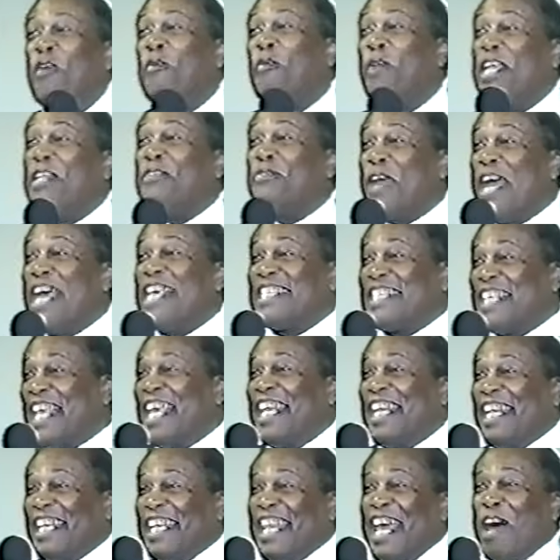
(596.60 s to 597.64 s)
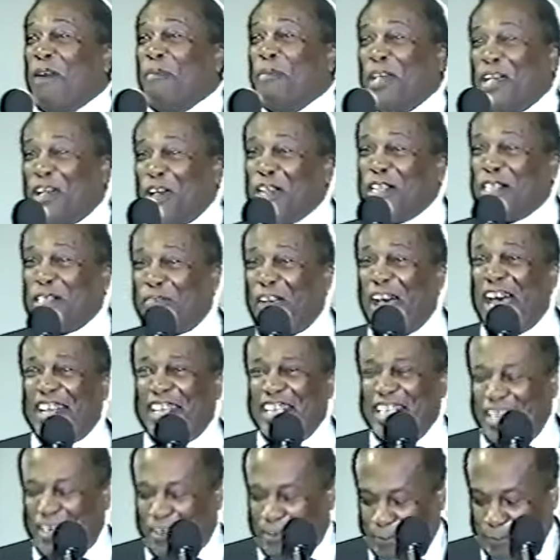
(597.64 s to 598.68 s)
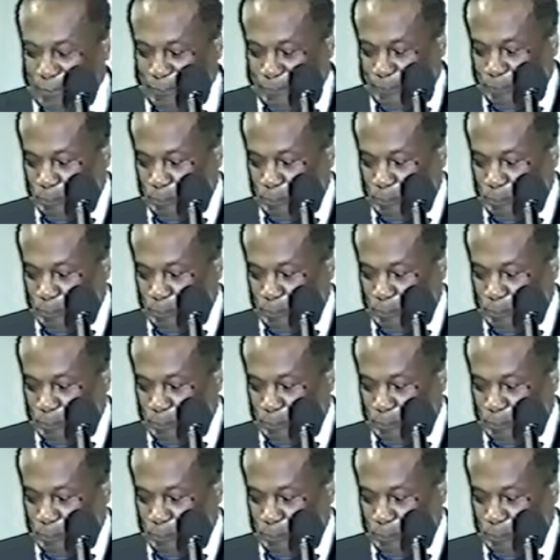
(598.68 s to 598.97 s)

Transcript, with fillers: going to retranslate it now because of our leader,